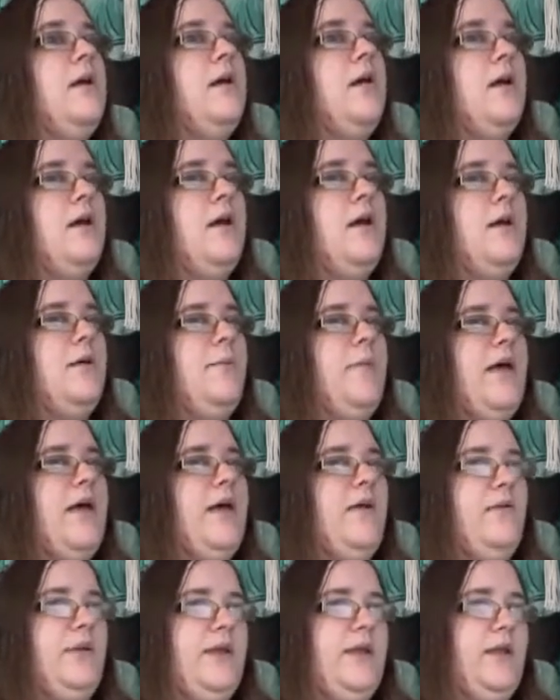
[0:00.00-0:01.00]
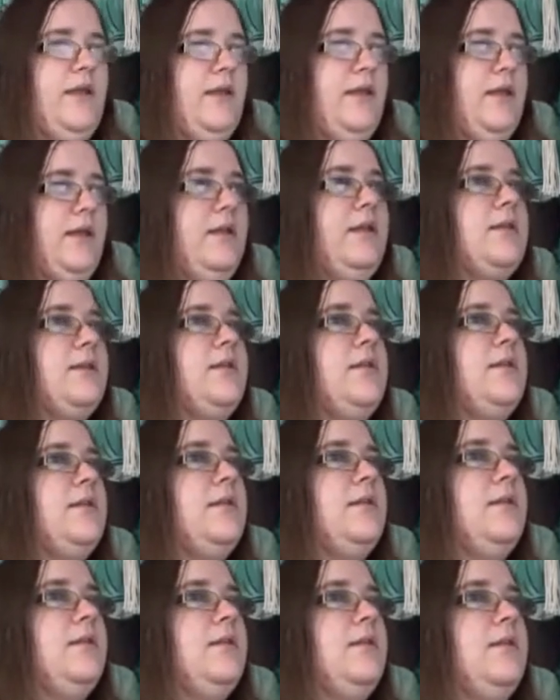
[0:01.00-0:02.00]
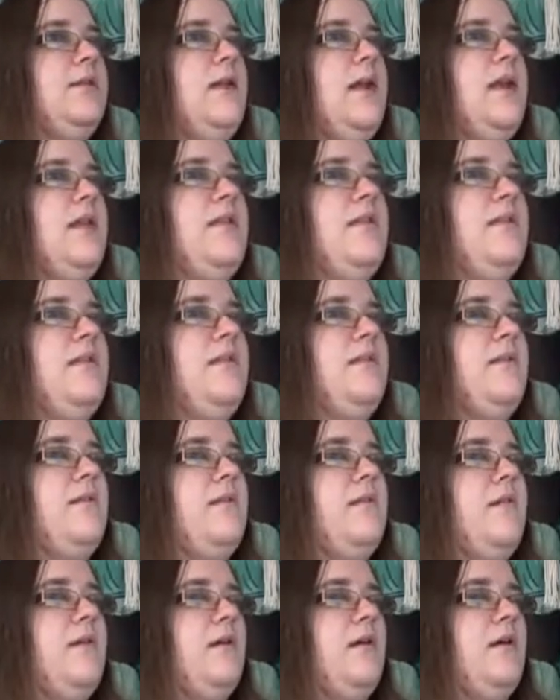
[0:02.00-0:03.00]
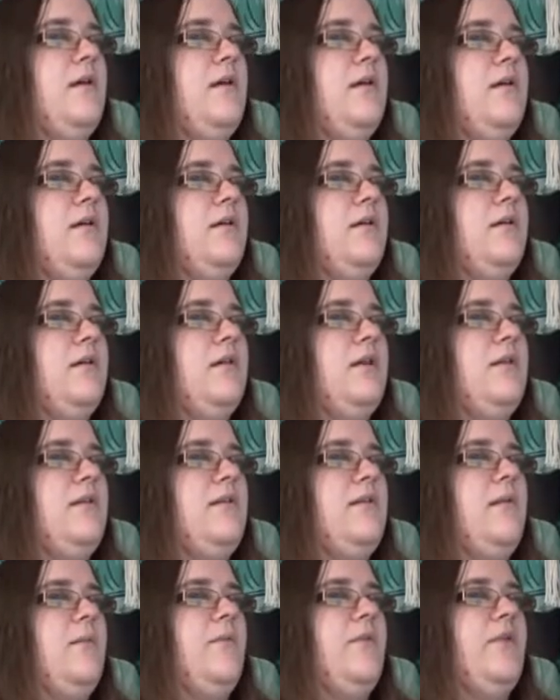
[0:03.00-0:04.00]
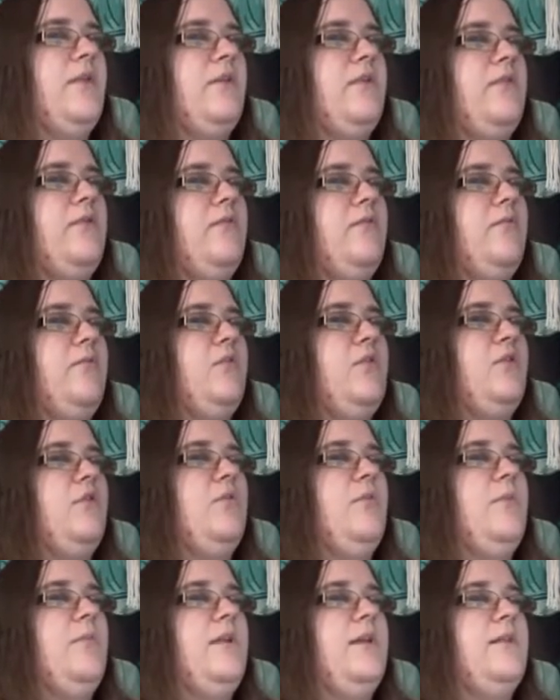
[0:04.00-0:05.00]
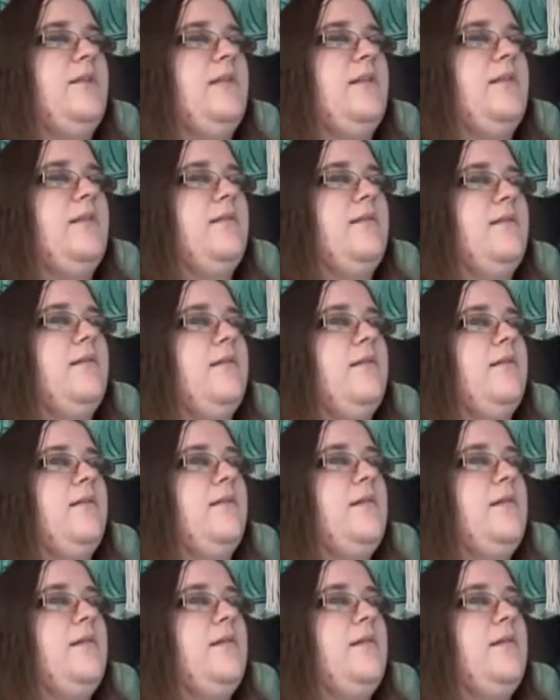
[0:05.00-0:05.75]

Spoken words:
about it. It's something. So go with this.